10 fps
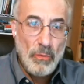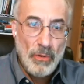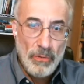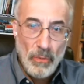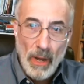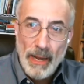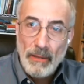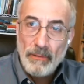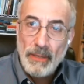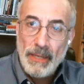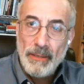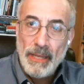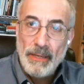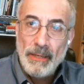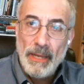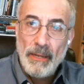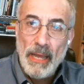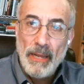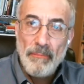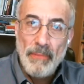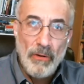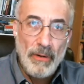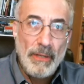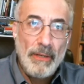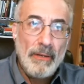worthwhile and, and, and, merited.